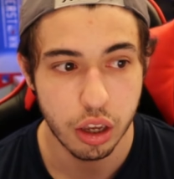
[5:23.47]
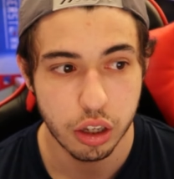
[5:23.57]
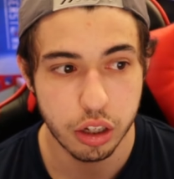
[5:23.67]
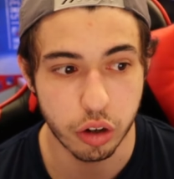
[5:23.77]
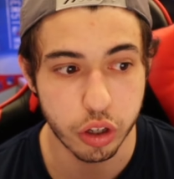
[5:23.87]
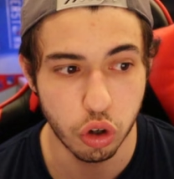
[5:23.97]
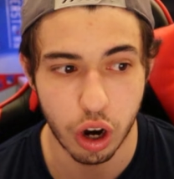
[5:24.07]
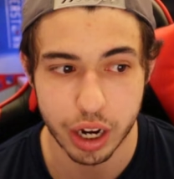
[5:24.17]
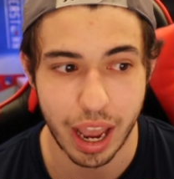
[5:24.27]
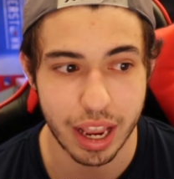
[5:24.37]
you know, you
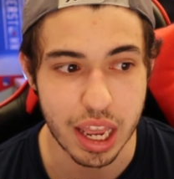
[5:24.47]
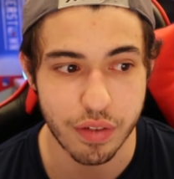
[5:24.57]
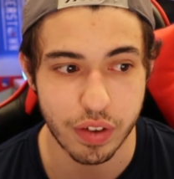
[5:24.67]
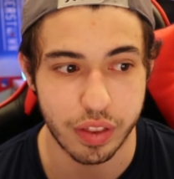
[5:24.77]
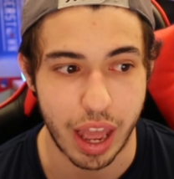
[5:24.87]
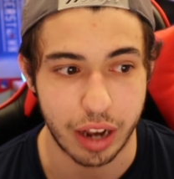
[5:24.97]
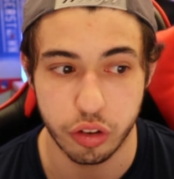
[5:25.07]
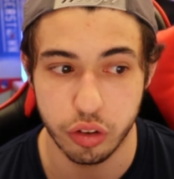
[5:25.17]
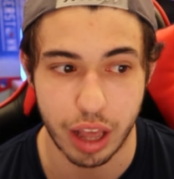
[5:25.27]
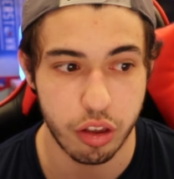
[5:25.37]
look at even then,
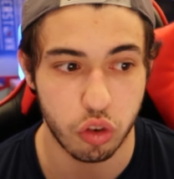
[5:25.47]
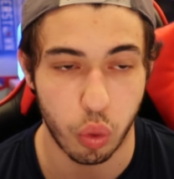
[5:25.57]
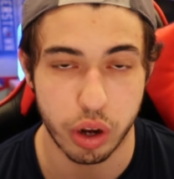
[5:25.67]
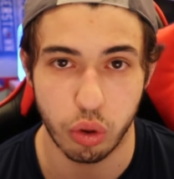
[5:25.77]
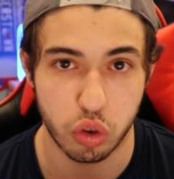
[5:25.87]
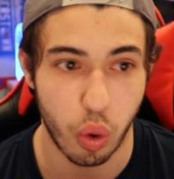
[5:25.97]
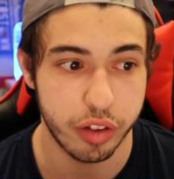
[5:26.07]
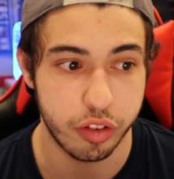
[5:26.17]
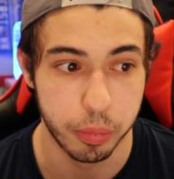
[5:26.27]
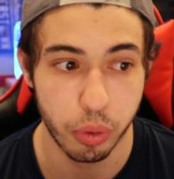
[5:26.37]

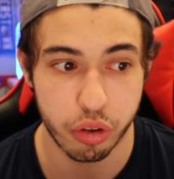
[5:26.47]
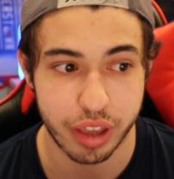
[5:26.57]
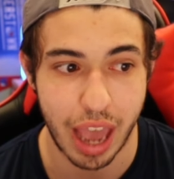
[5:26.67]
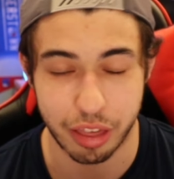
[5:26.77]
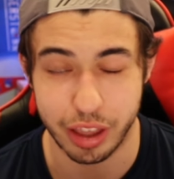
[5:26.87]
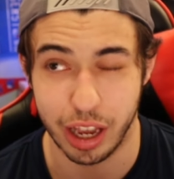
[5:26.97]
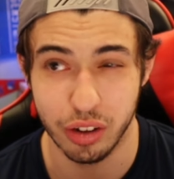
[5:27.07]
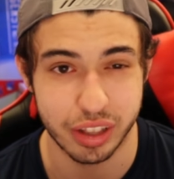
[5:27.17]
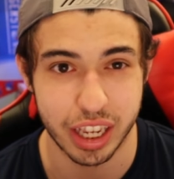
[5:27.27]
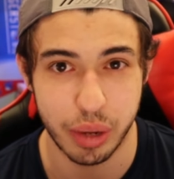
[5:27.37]
2021-22, Bruce Cassidy, I
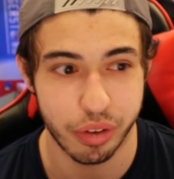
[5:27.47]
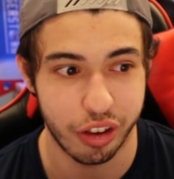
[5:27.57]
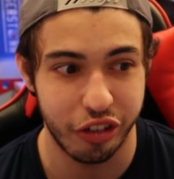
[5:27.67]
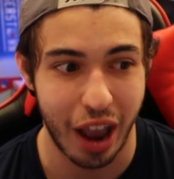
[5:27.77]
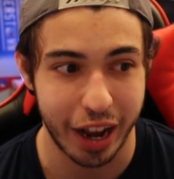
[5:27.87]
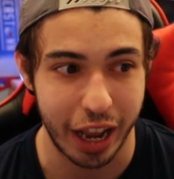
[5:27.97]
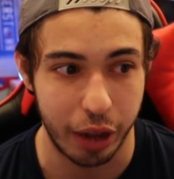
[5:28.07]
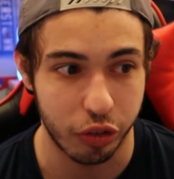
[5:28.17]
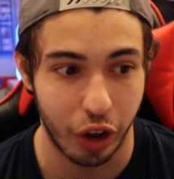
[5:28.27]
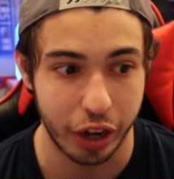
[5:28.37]
don't think he was a Jack
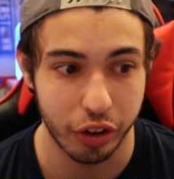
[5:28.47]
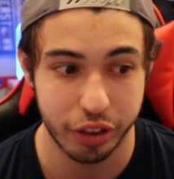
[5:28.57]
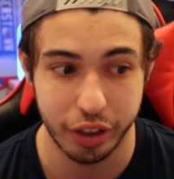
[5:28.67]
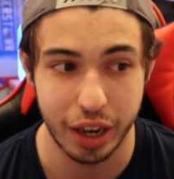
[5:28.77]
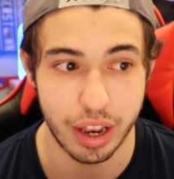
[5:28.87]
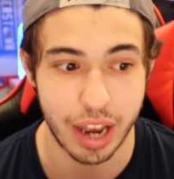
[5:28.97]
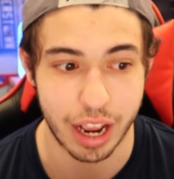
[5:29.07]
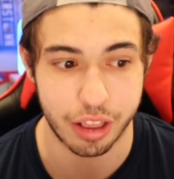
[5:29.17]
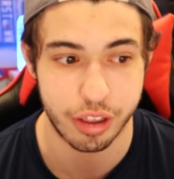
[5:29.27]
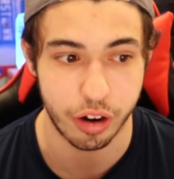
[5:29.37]
Adams finalist. And then the
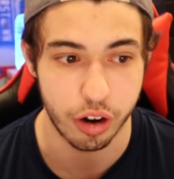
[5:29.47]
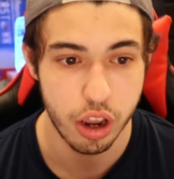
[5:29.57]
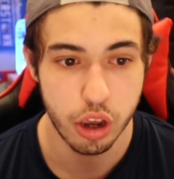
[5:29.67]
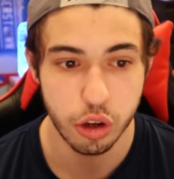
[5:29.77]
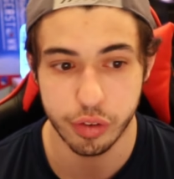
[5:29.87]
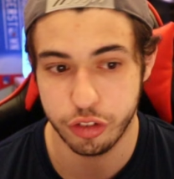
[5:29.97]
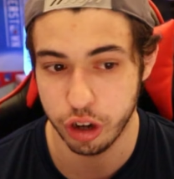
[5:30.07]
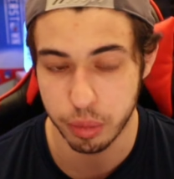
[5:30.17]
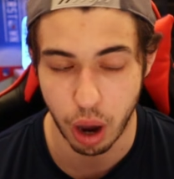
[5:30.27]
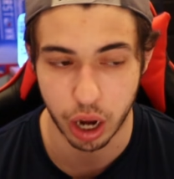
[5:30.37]
next year, you have
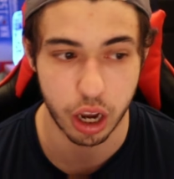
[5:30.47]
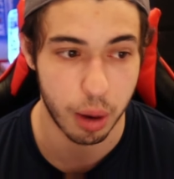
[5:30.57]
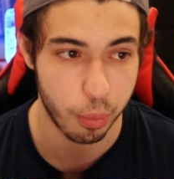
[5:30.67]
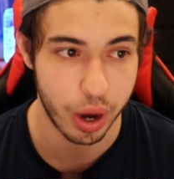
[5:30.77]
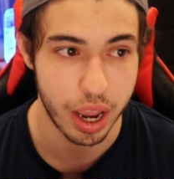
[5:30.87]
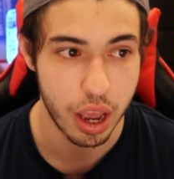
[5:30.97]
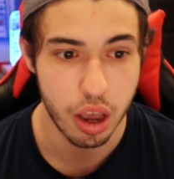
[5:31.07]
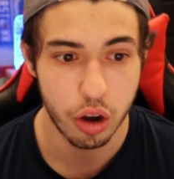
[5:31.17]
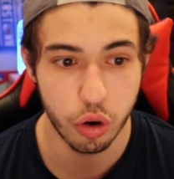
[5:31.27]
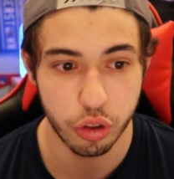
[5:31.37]
Jim Montgomery,
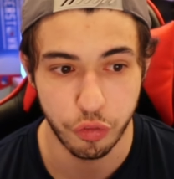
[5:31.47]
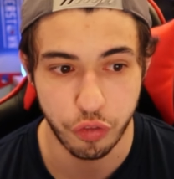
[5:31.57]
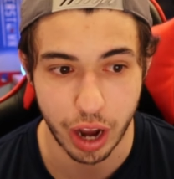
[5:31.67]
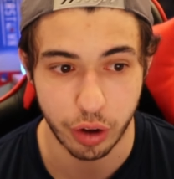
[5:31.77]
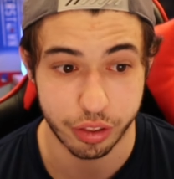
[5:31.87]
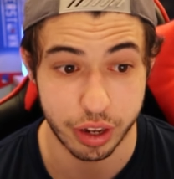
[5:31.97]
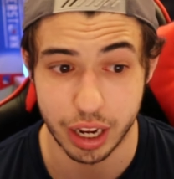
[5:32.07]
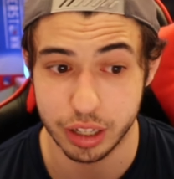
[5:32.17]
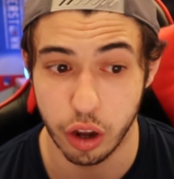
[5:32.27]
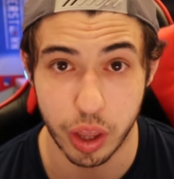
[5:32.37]
who's a finalist. And I
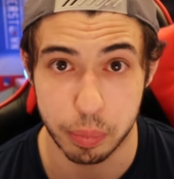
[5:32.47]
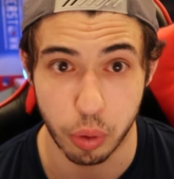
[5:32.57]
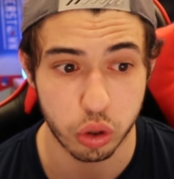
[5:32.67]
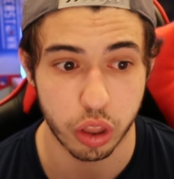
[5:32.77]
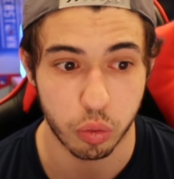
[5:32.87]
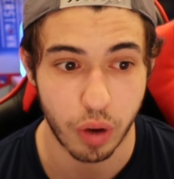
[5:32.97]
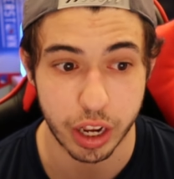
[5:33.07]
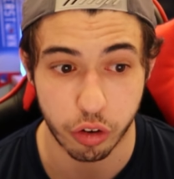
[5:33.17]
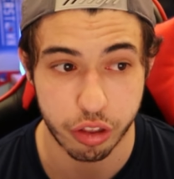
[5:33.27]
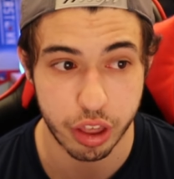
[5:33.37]
know they broke the
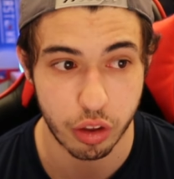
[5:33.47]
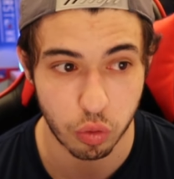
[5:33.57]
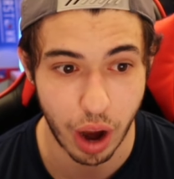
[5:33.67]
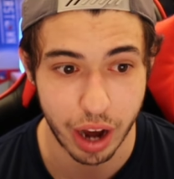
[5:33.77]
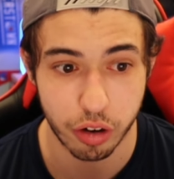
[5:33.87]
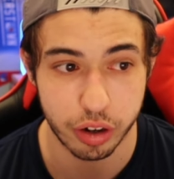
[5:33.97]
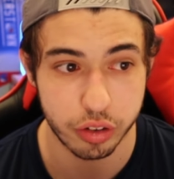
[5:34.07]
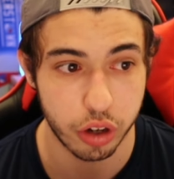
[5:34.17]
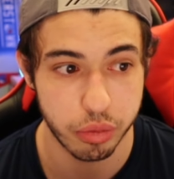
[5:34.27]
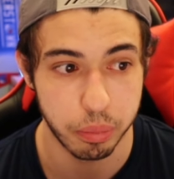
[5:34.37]
regular season record in
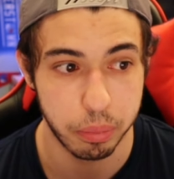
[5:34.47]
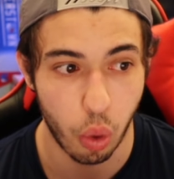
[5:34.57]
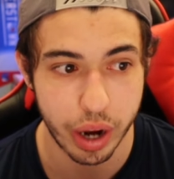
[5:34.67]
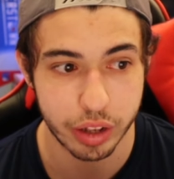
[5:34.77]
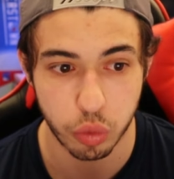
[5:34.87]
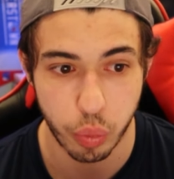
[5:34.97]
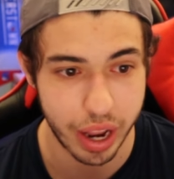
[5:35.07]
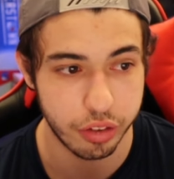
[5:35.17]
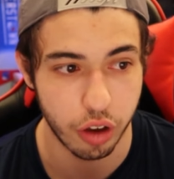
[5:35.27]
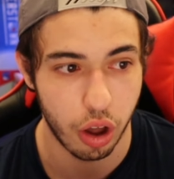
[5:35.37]
terms of points,
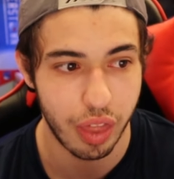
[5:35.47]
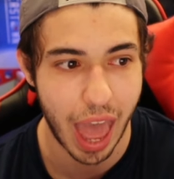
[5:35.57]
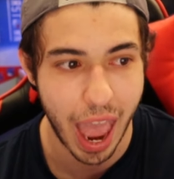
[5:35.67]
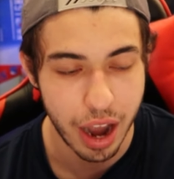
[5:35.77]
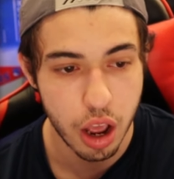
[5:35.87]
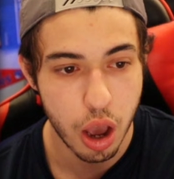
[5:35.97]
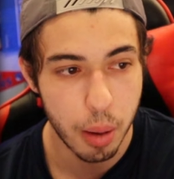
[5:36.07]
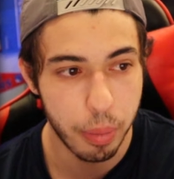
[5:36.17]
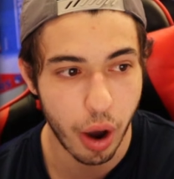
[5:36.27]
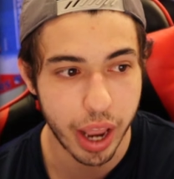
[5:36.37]
wins, all that,
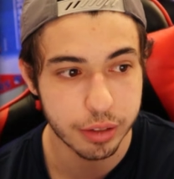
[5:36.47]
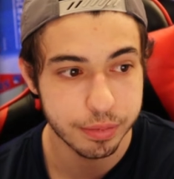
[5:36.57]
but